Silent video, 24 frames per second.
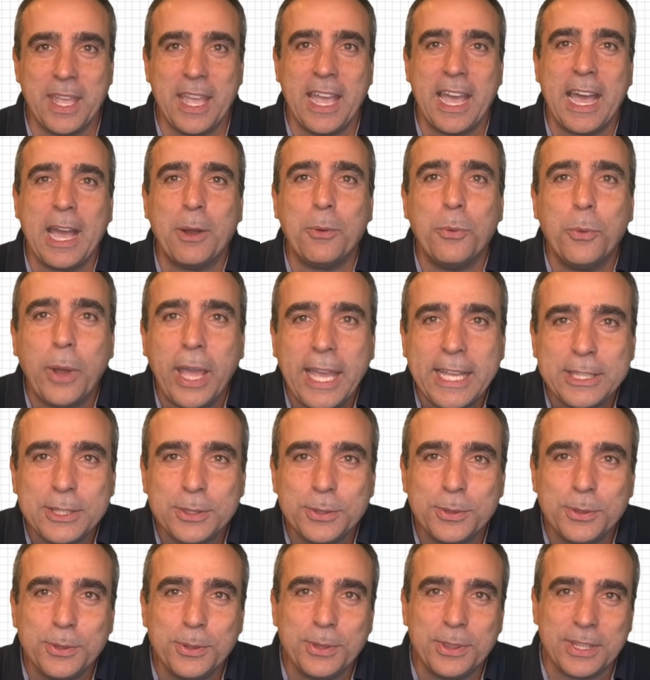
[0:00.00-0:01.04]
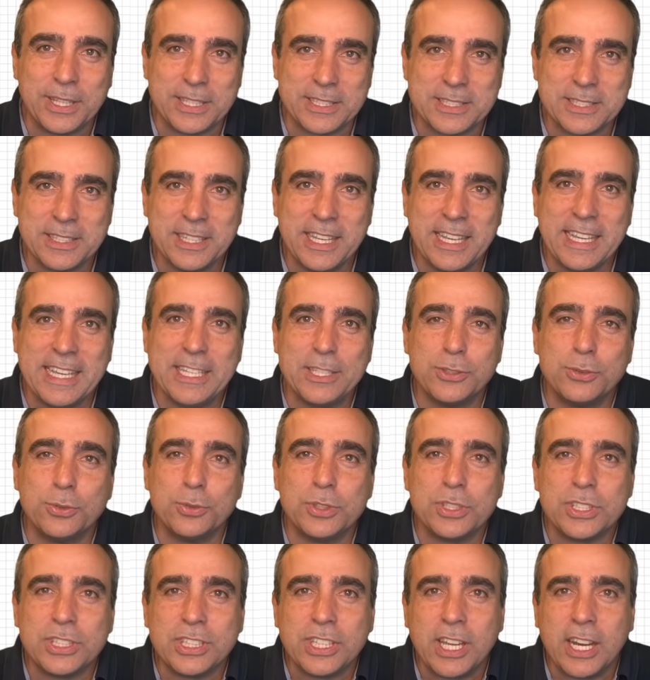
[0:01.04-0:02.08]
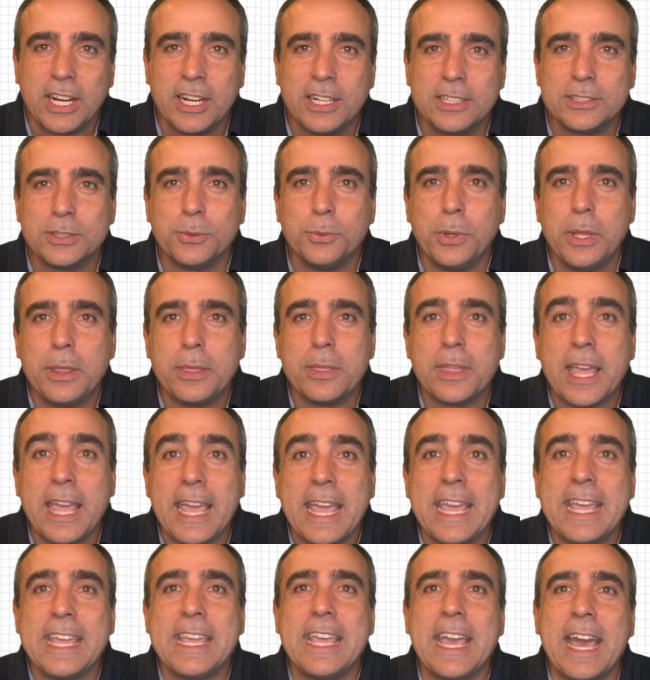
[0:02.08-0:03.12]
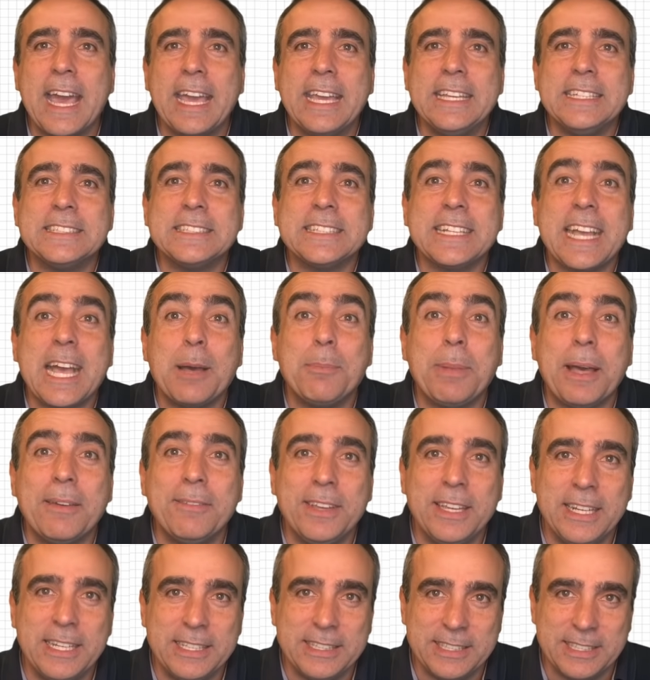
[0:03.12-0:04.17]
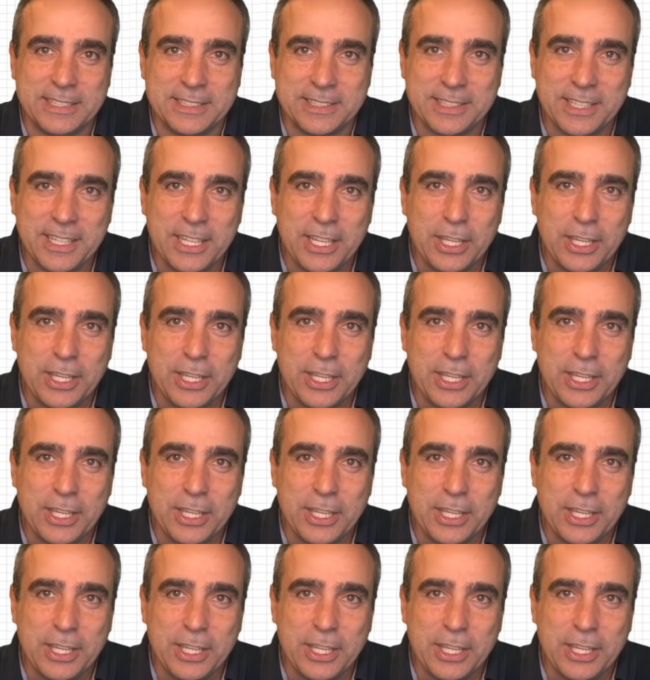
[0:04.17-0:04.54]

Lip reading: A way to do this is to start with AI's capabilities.